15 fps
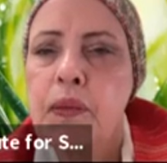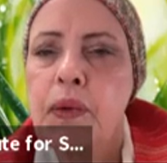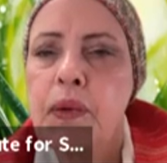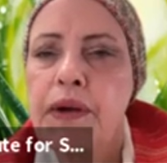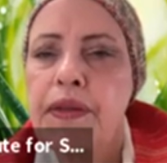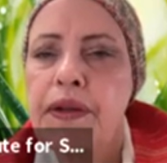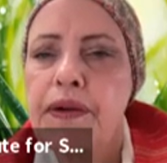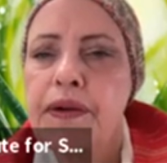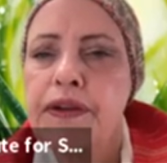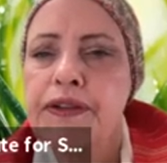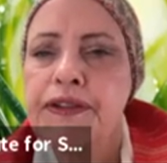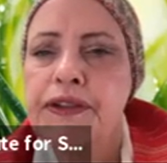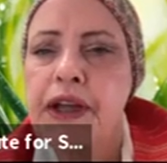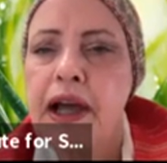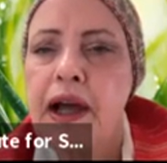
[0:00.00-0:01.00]
Where there
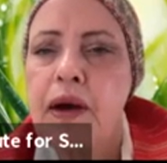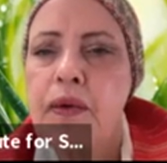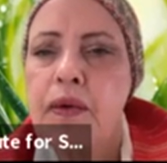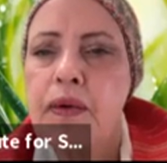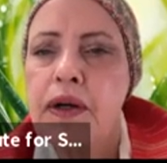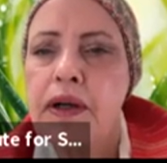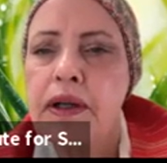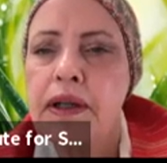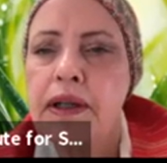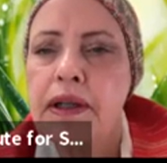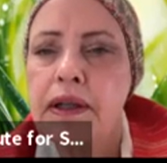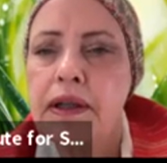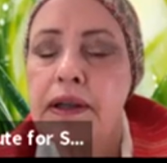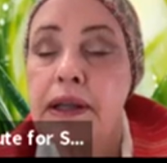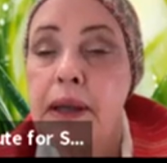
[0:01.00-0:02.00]
is doubt,
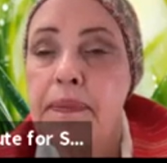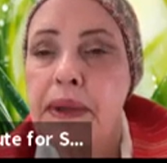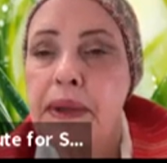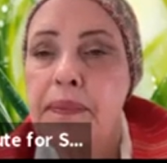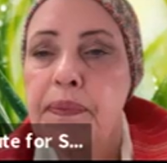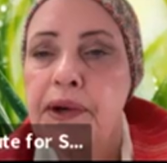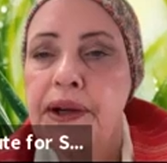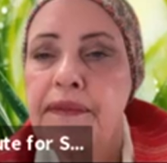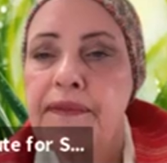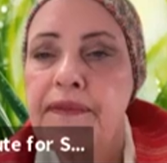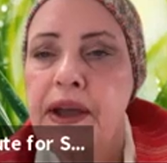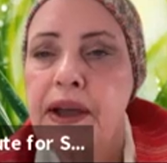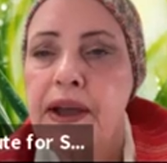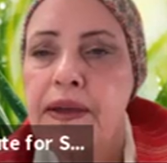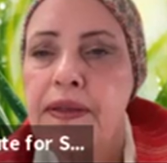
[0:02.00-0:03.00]
let me bring
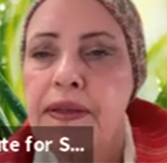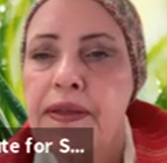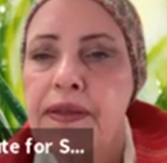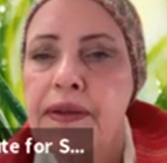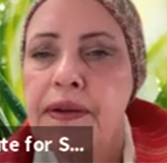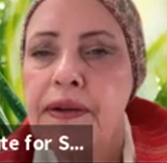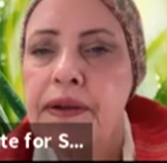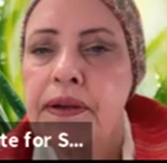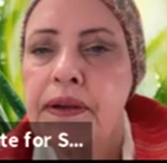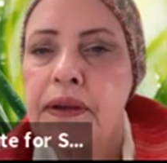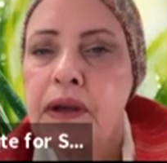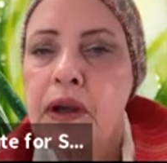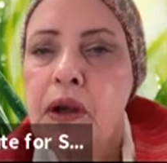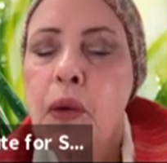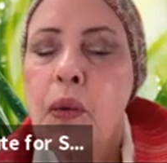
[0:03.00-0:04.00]
faith.
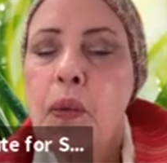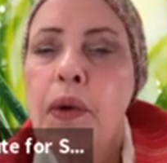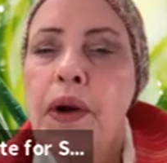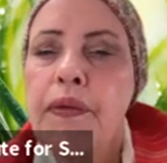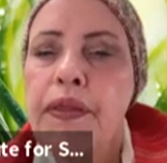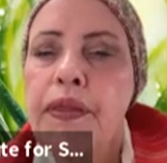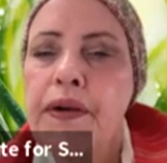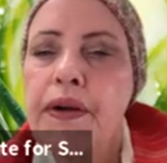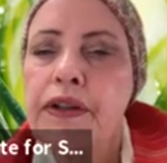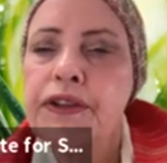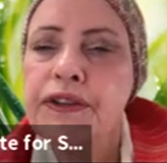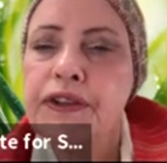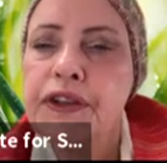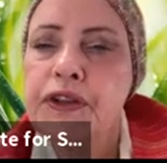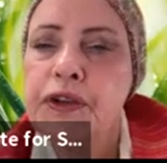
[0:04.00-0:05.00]
Where there
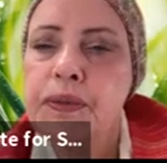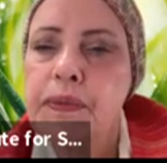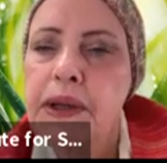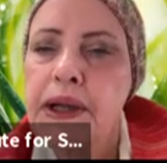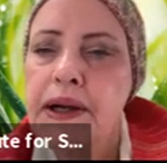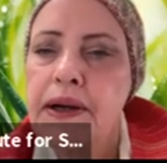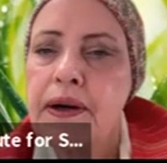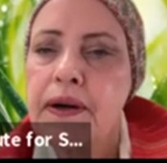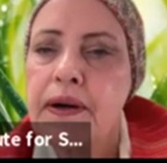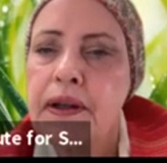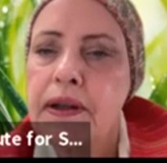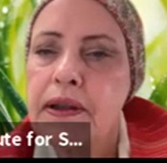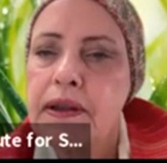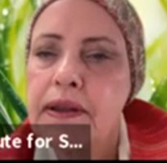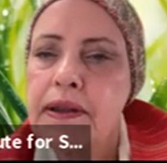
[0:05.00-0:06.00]
is despair,
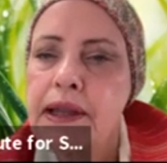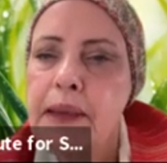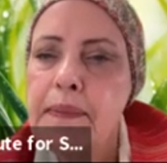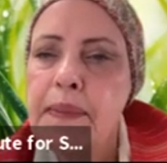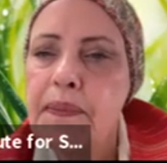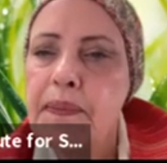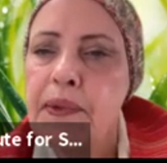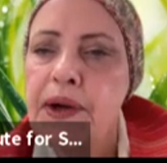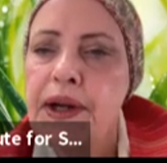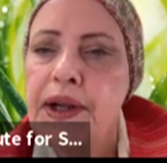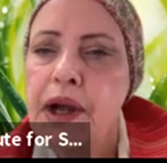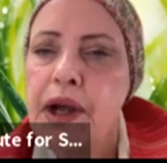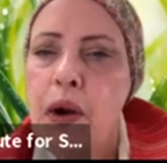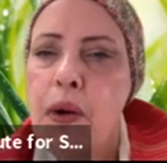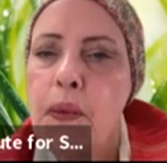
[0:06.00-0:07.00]
let me bring
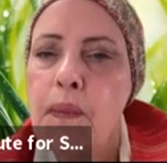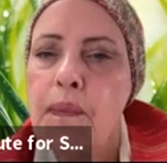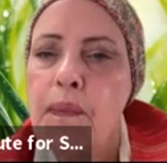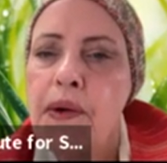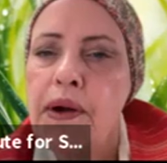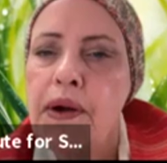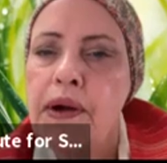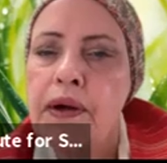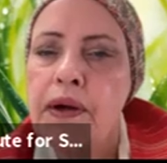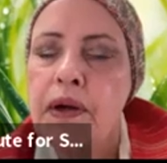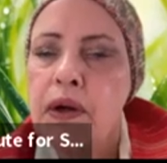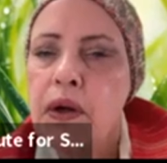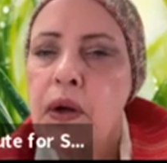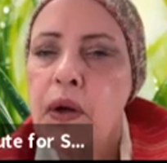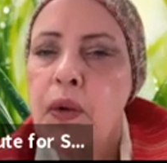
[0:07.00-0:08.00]
hope.
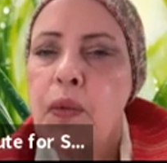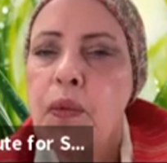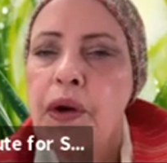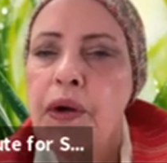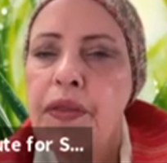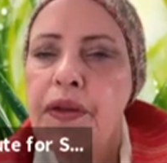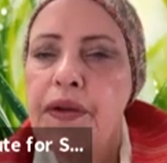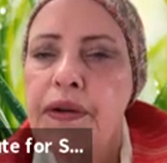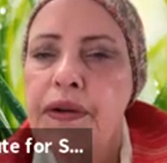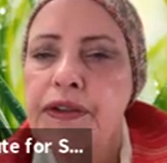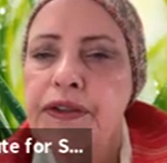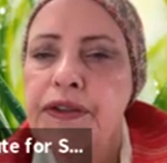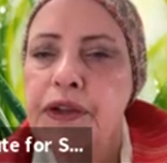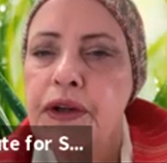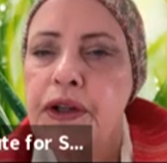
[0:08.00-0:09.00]
Where there
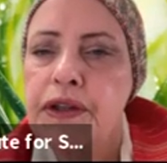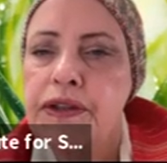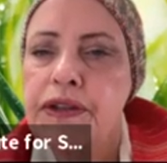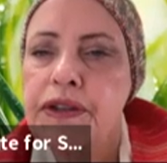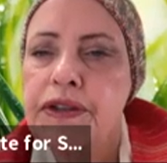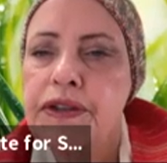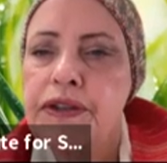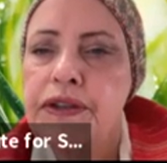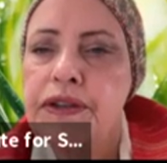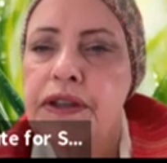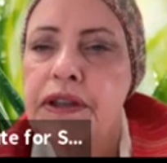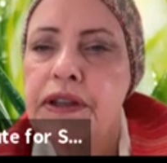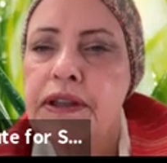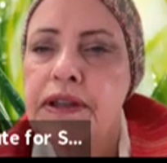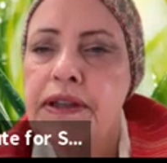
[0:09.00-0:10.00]
is darkness,
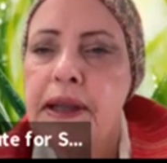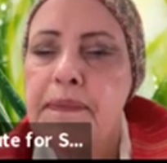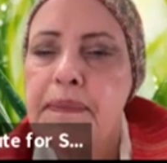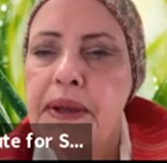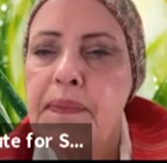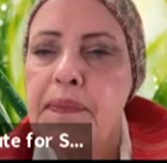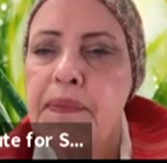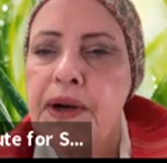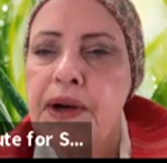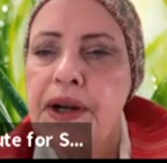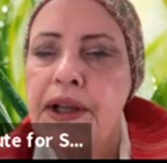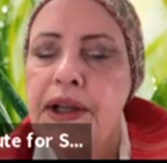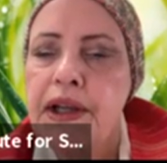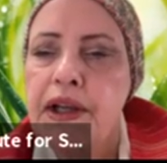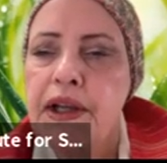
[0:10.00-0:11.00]
let me
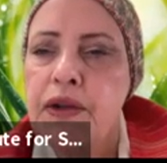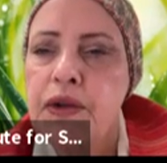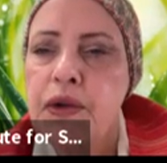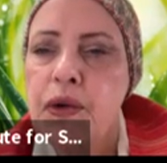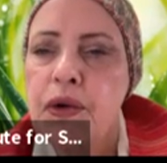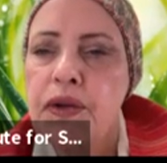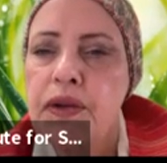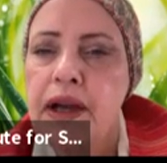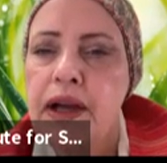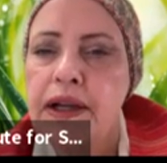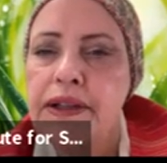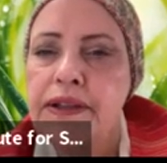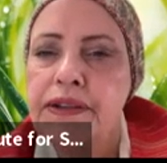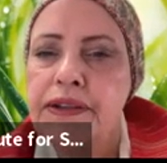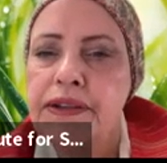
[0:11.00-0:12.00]
bring your
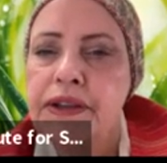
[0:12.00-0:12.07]
light.